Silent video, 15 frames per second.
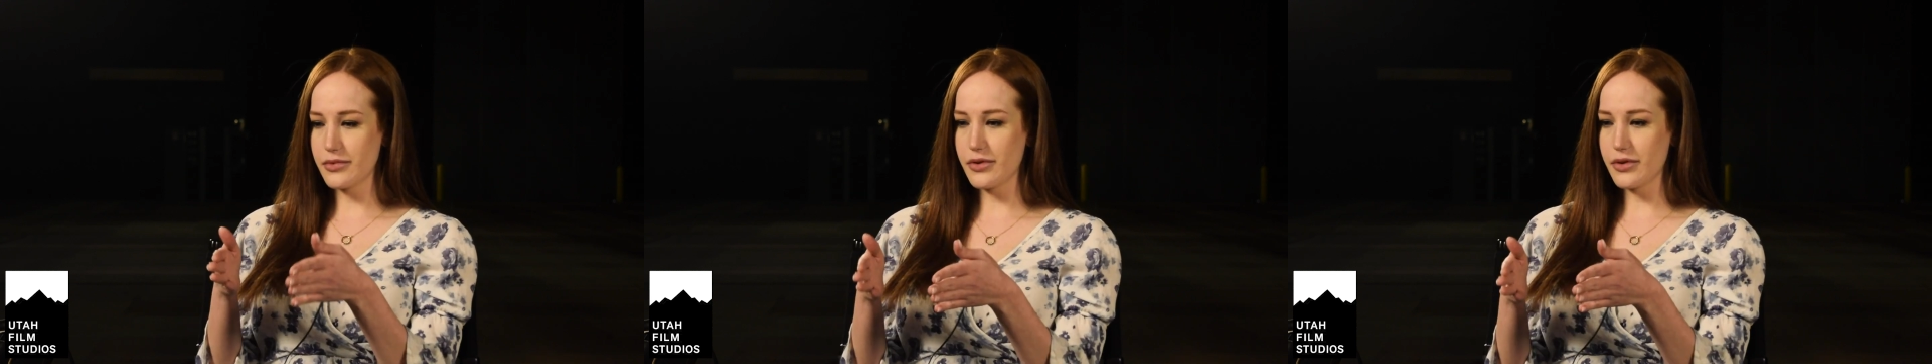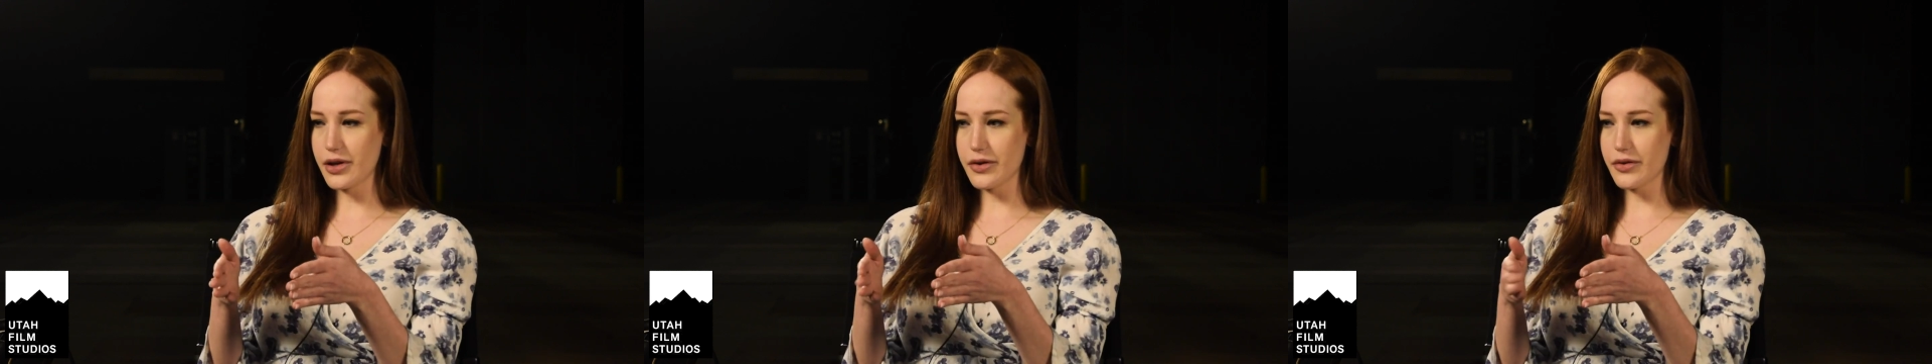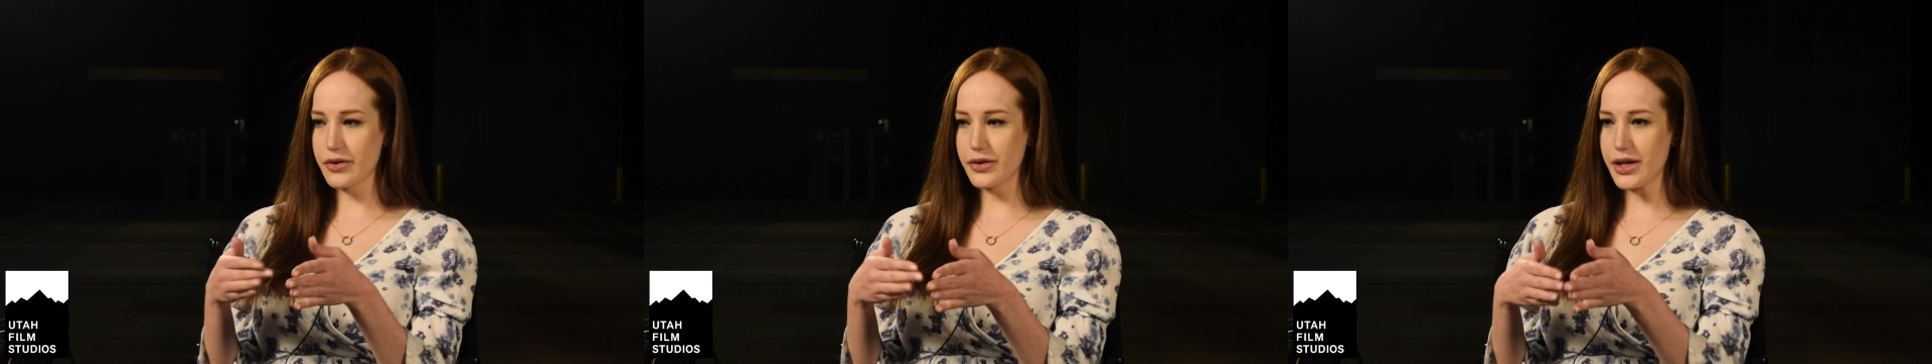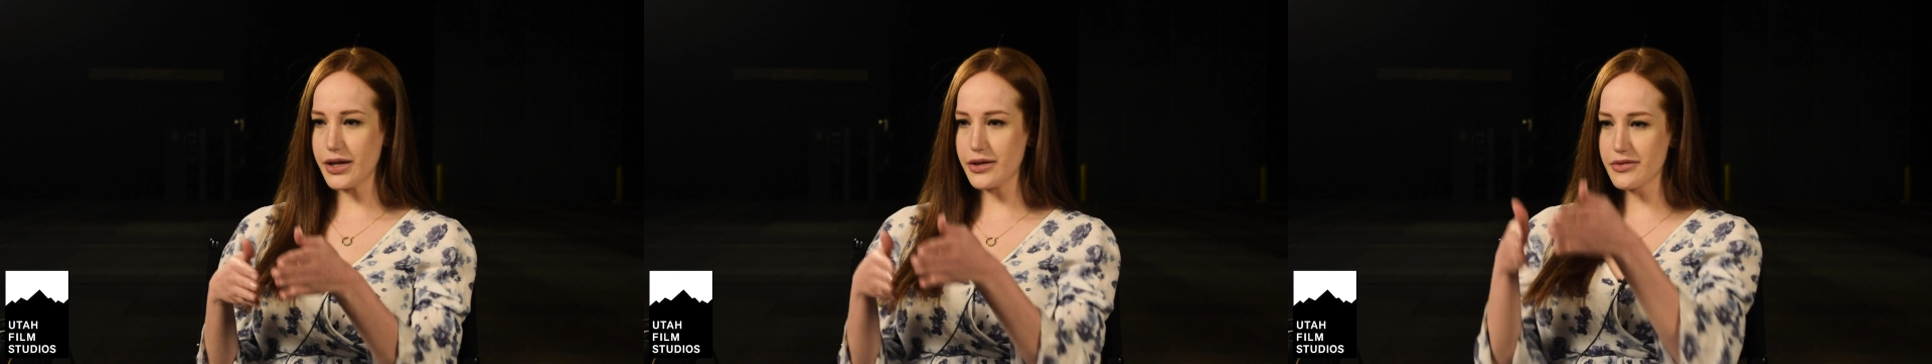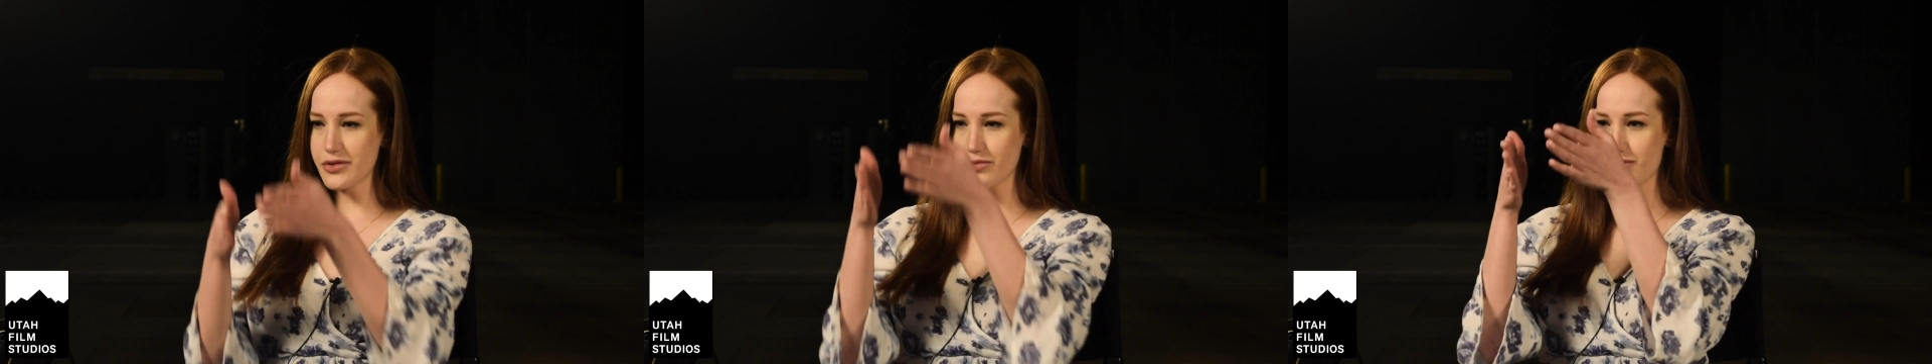
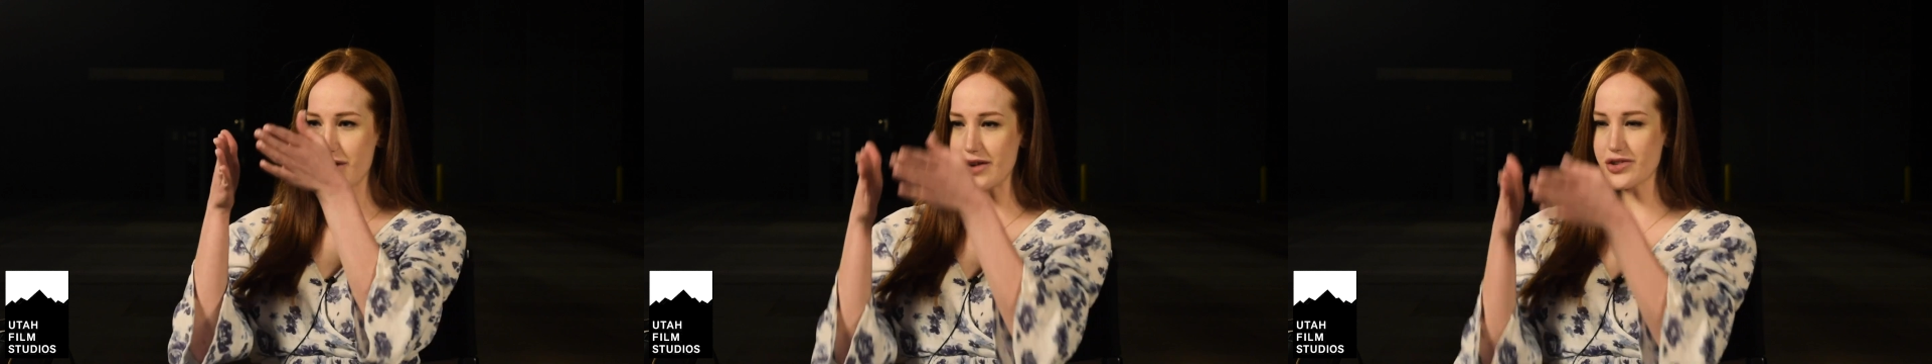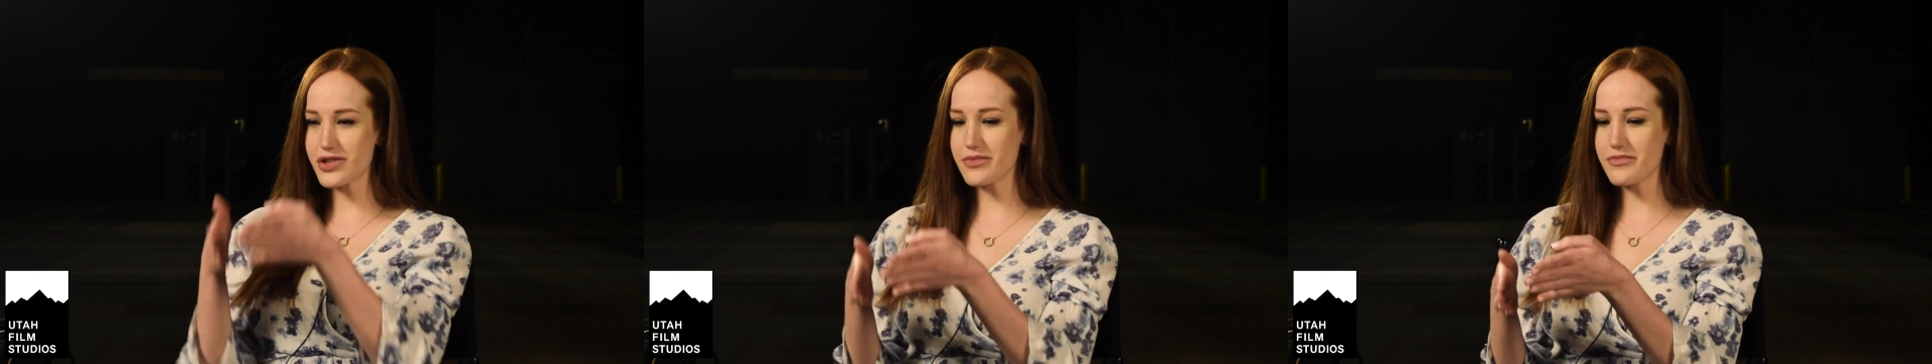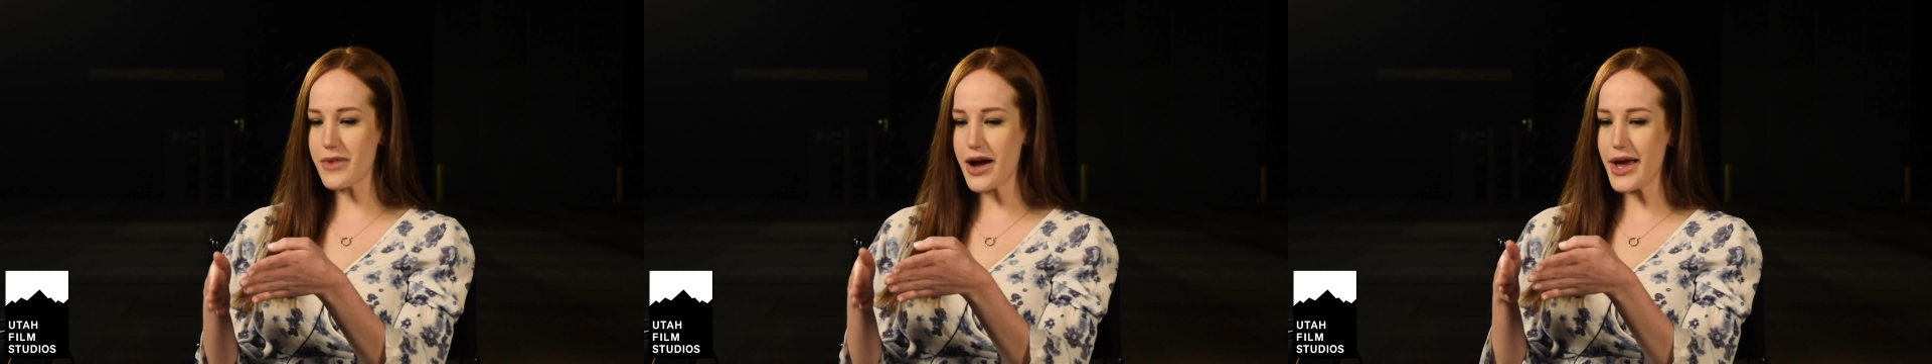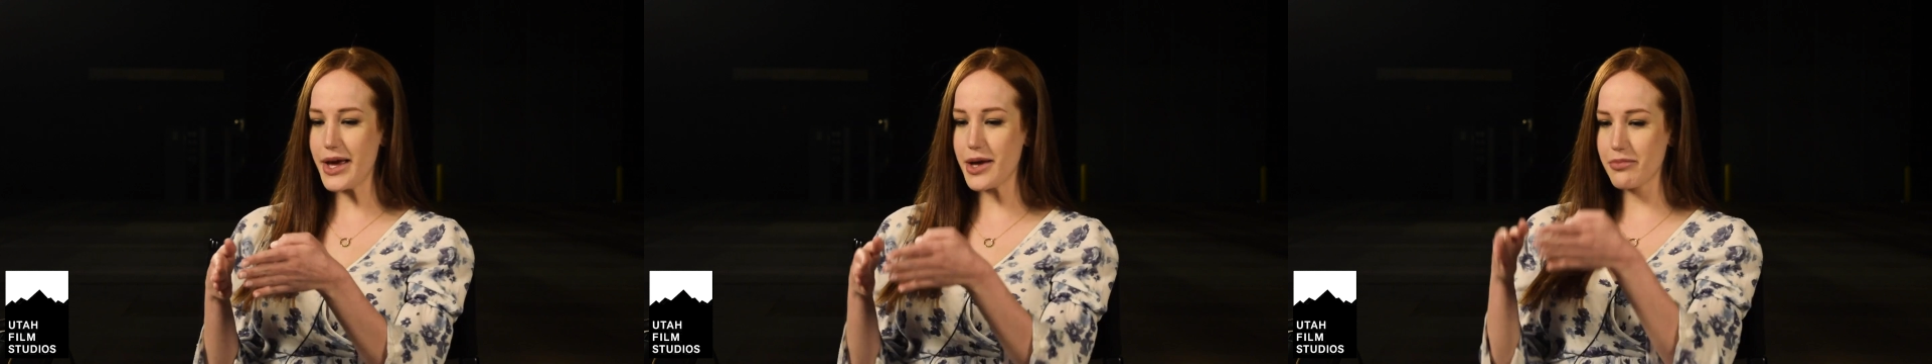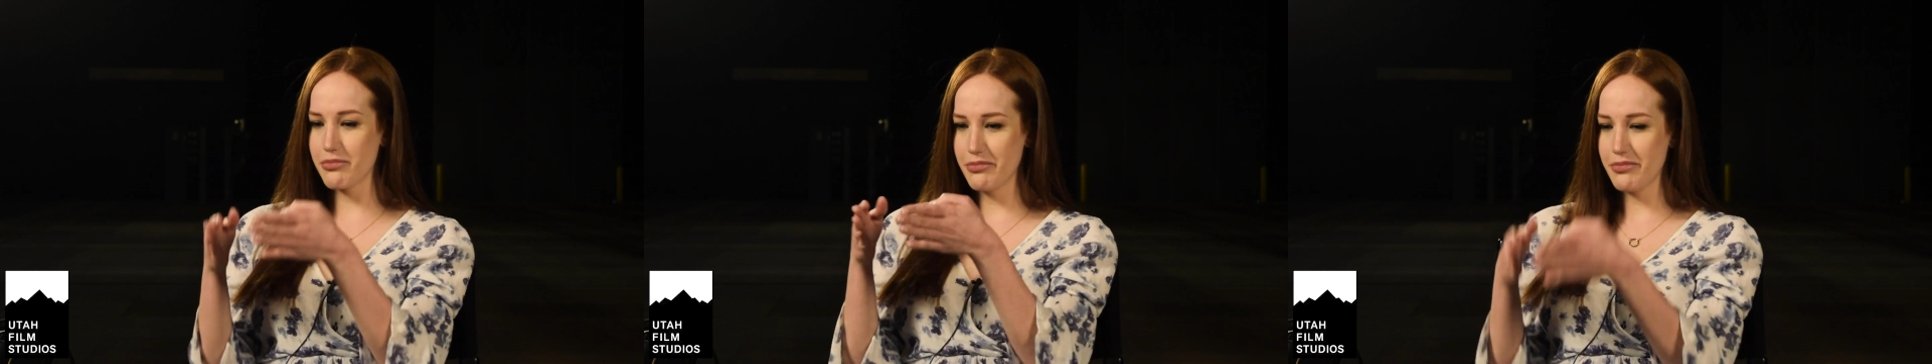literally crushed my